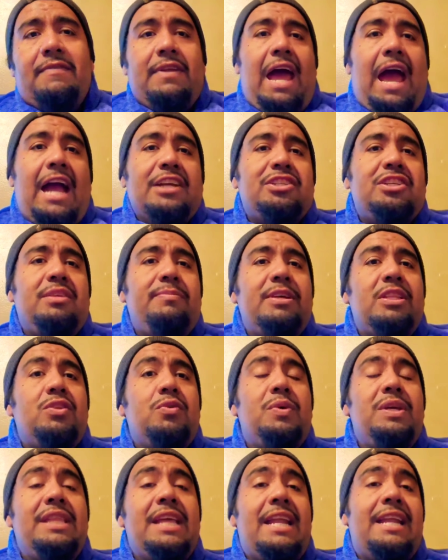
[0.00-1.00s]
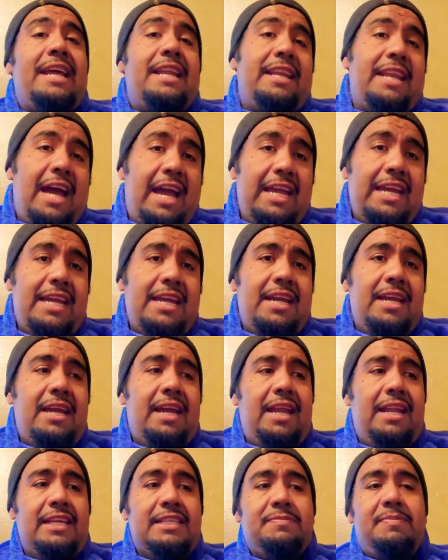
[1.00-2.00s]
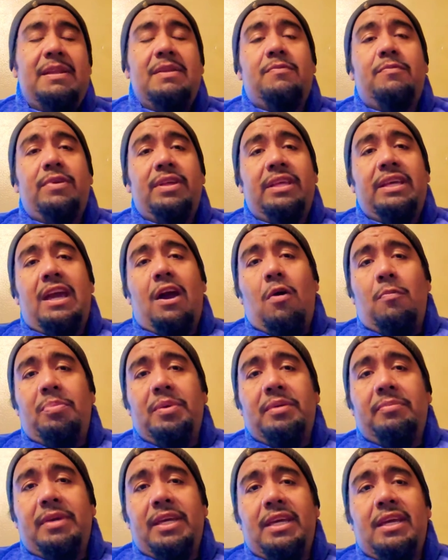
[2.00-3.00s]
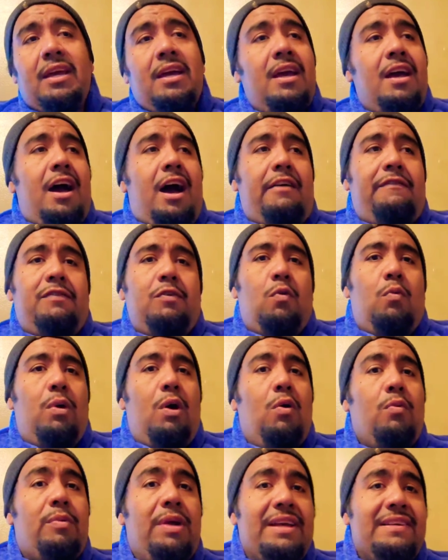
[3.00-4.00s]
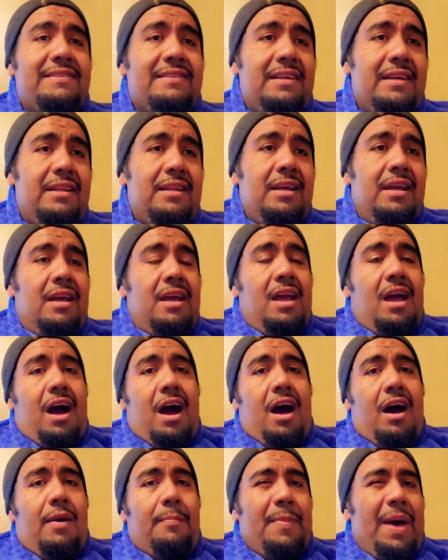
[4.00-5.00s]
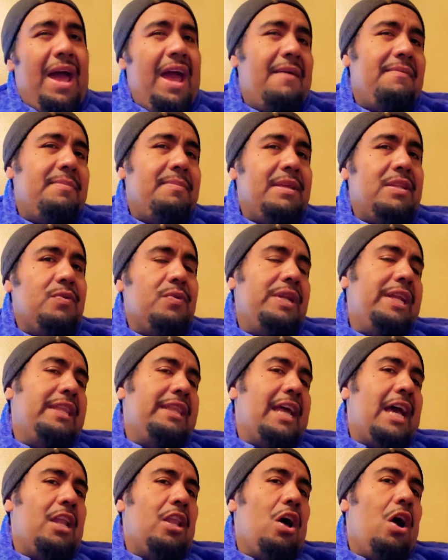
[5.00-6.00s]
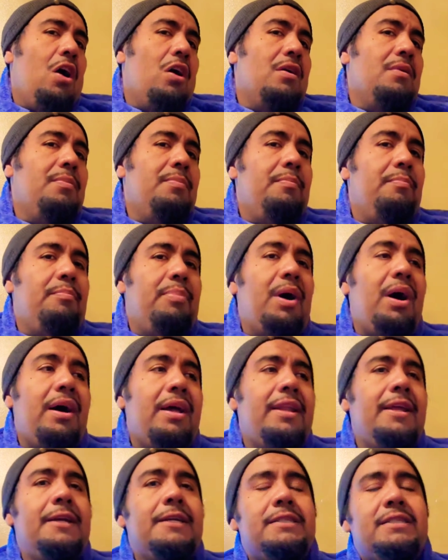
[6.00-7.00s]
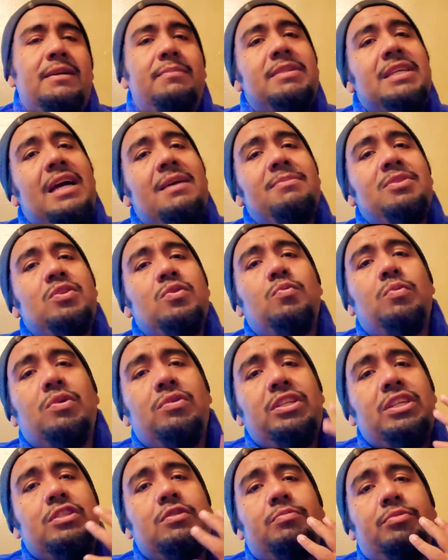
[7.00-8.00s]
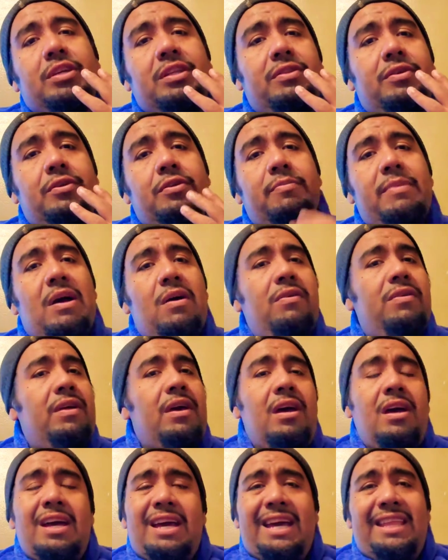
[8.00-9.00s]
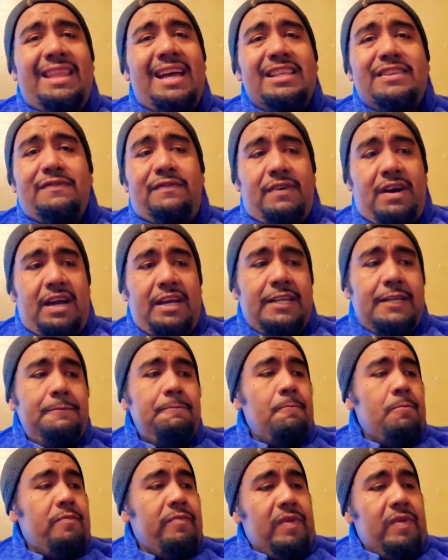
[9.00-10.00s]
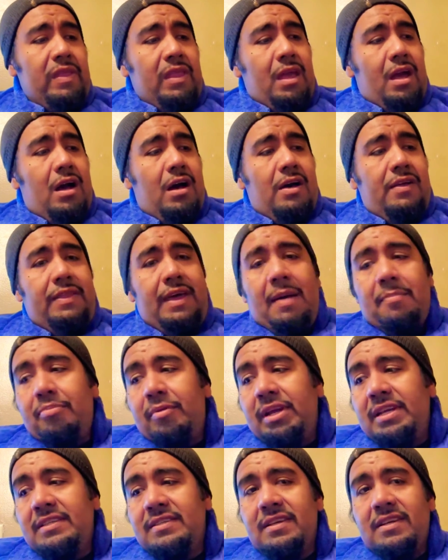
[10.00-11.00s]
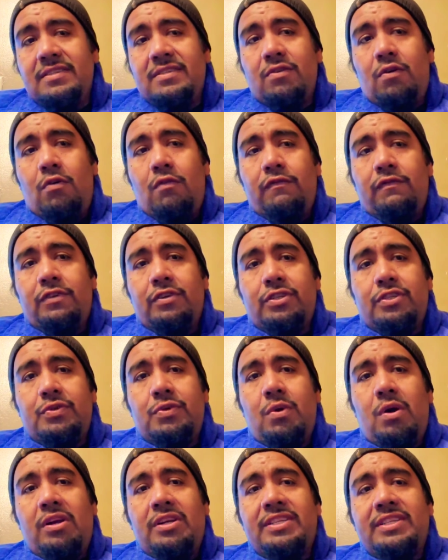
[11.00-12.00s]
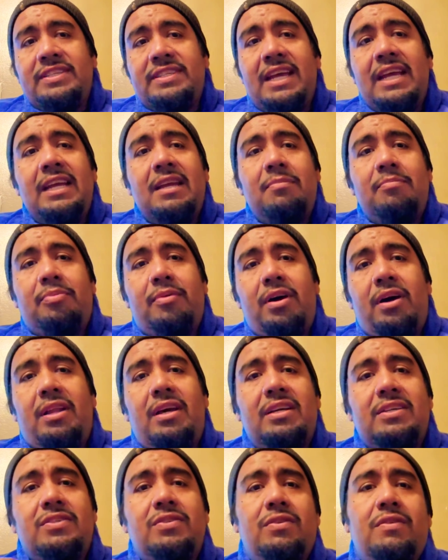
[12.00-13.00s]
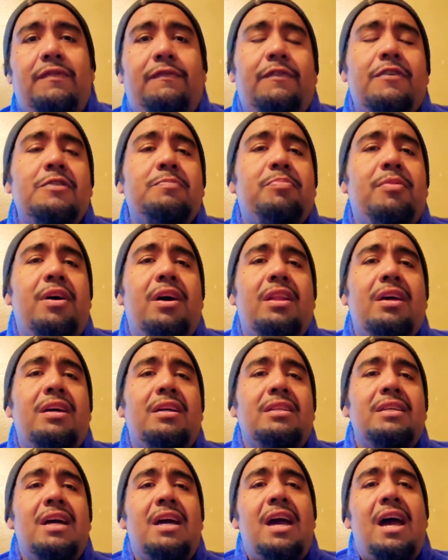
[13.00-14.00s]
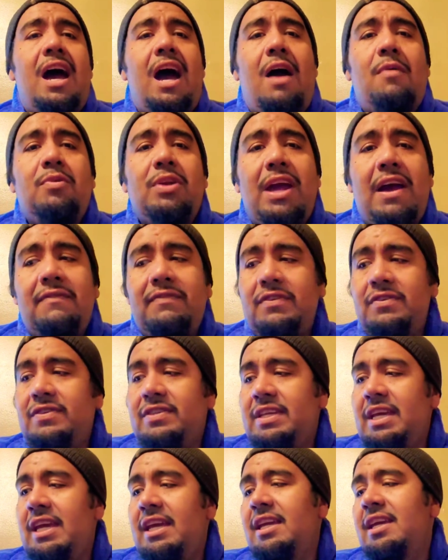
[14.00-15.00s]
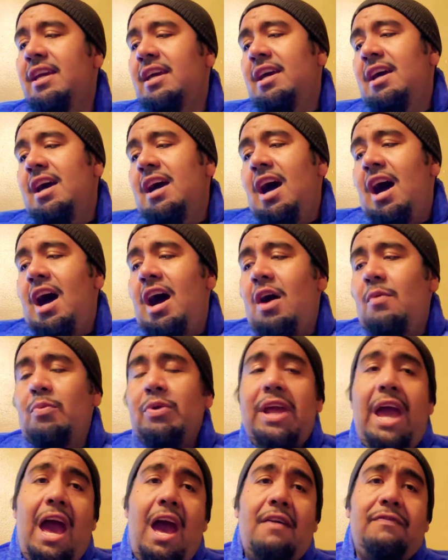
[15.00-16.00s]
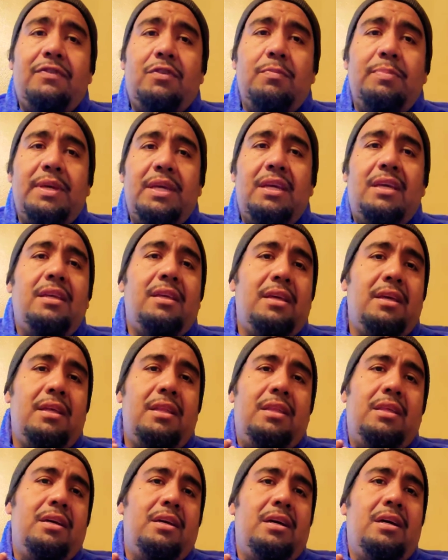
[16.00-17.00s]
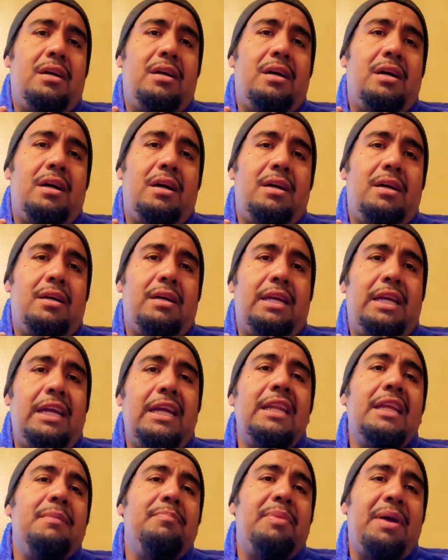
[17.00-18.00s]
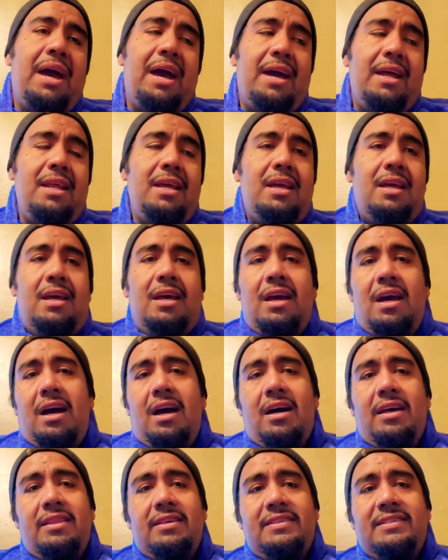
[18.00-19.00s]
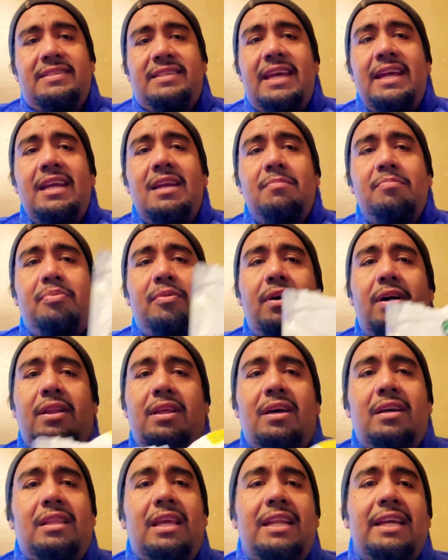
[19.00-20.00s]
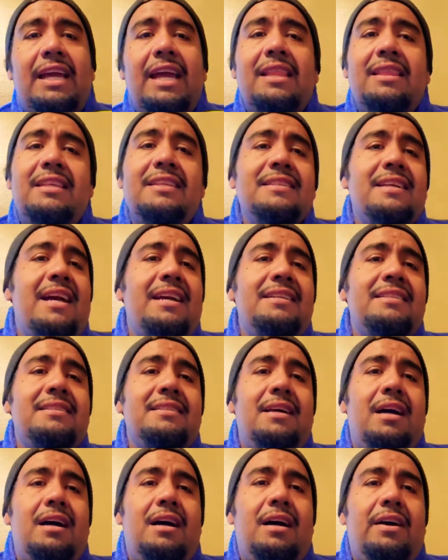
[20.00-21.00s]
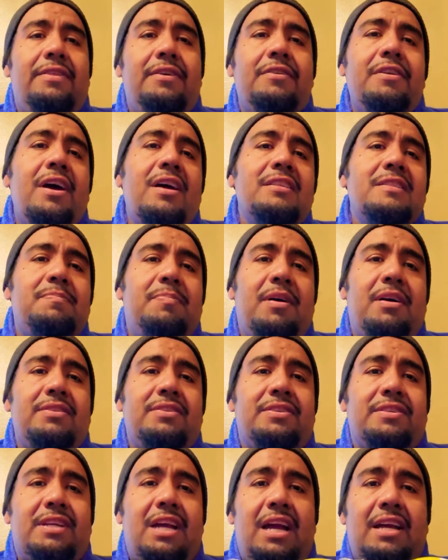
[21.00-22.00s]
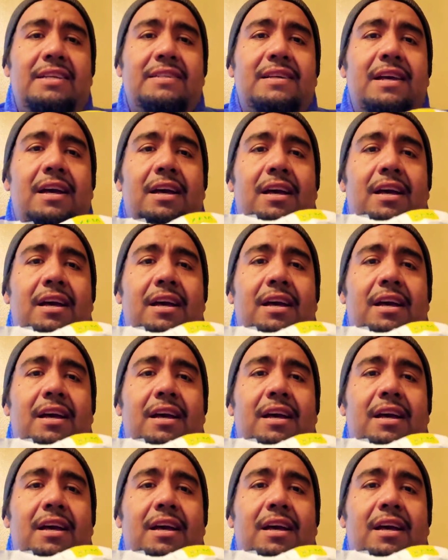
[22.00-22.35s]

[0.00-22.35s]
actually been doing that at night, and it's been really helping me. I feel well rested. I haven't been doing it that long, but sometimes you will need to breathe through your mouth, and that's fine. That brings us over to our second product. So the first product I would have to say would have to be the heating pad. The second product, and again, these guys, they're not sponsored, guys,